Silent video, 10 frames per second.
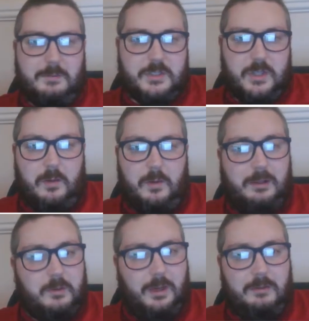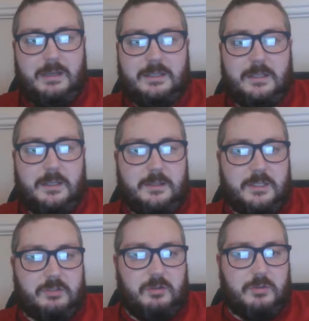So I'll quickly read the
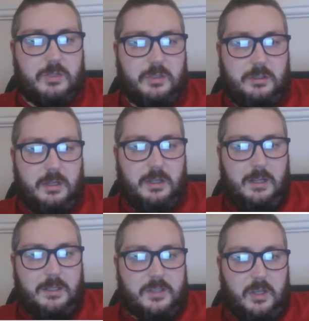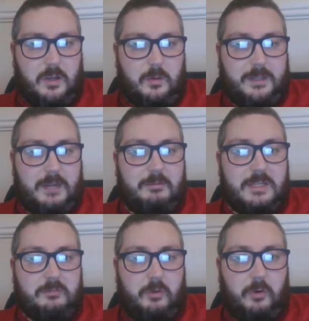description. So get ready
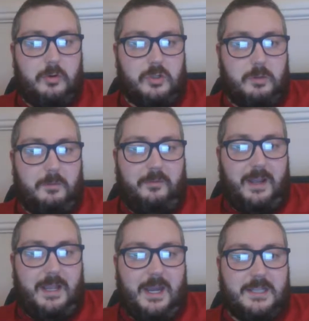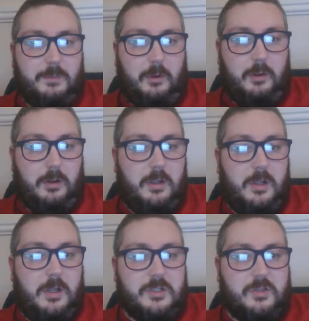to run, jump, fight, and explore.
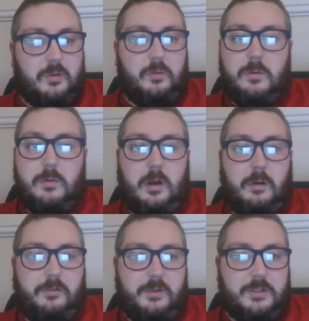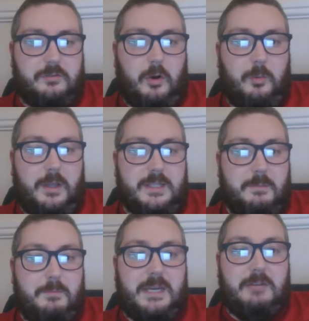Sun Wukong vs. Robot is a
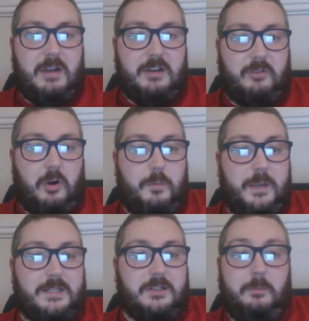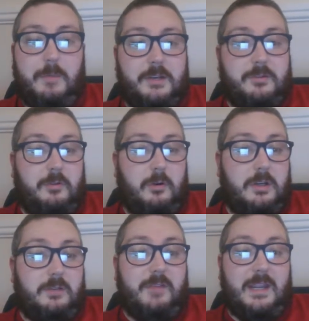mini retro pixel
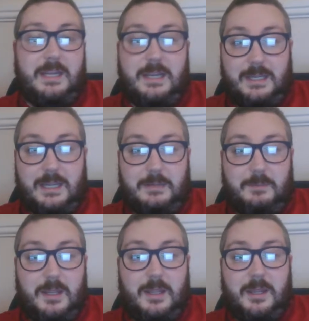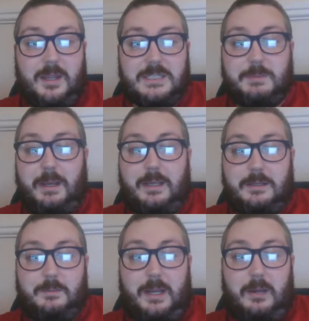metroidvania game
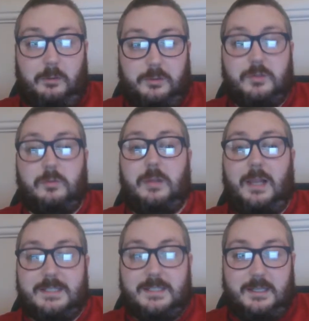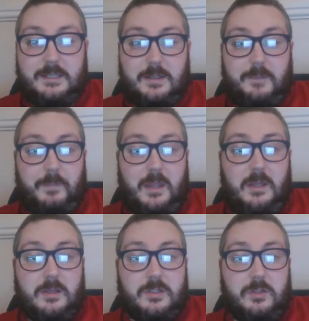inspired by old school classics.
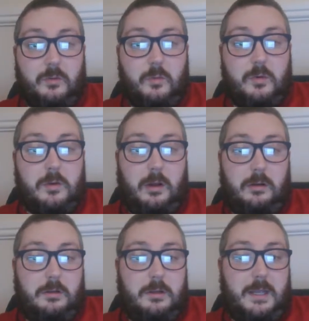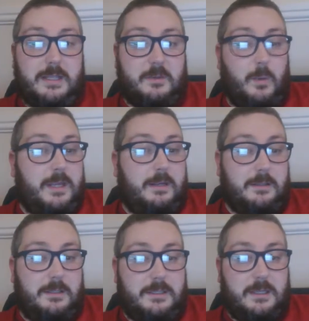Sun Wukong has
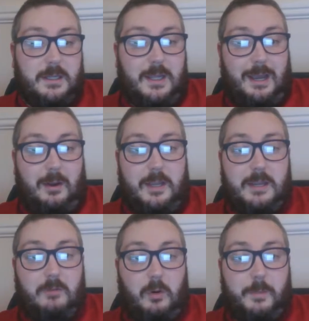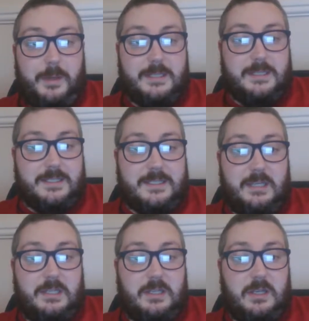awakened. Our hero appears at the
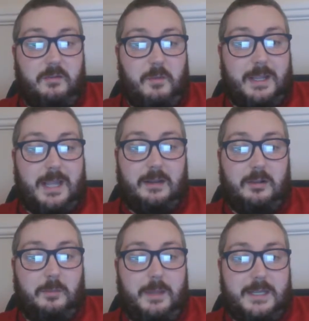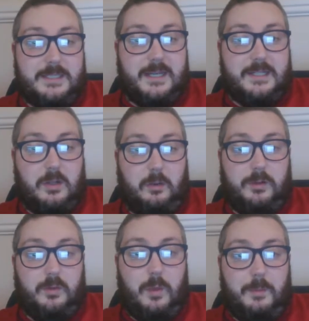center of a mechanical maze and is
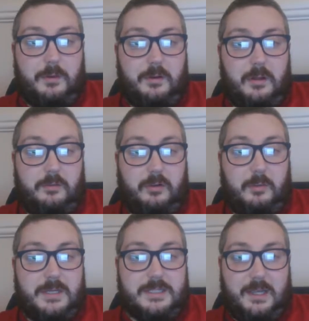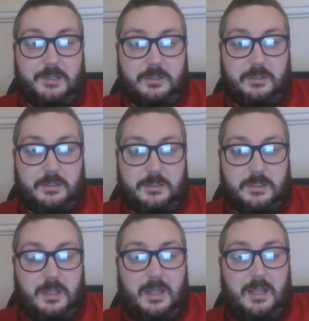holding a weapon from his legends.
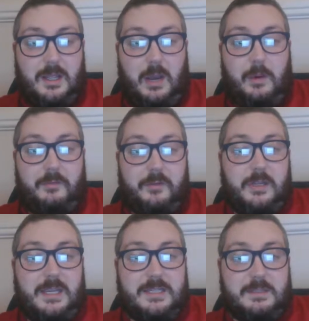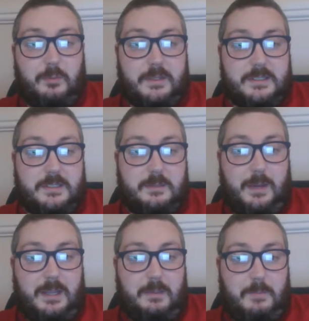However, he is imprisoned
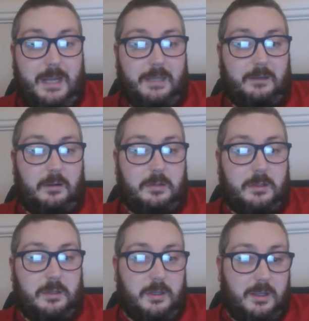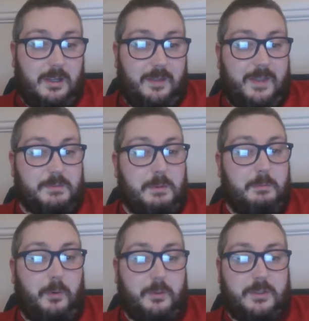by a mind blocker that has been
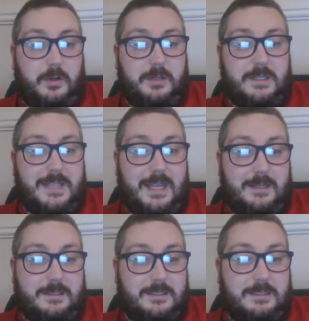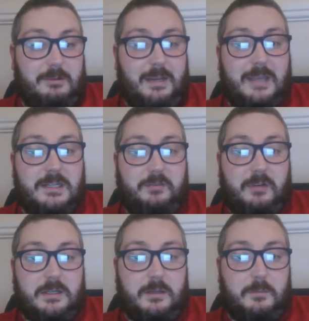put on his head. To regain his
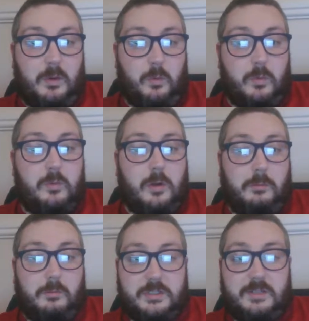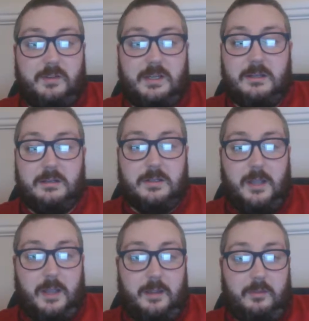freedom, Wukong must defeat
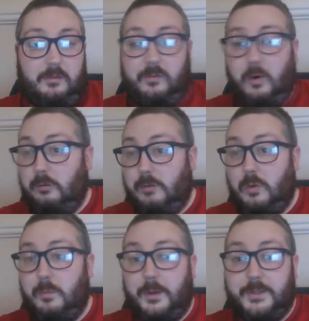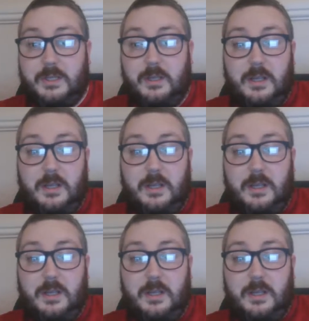the four robots.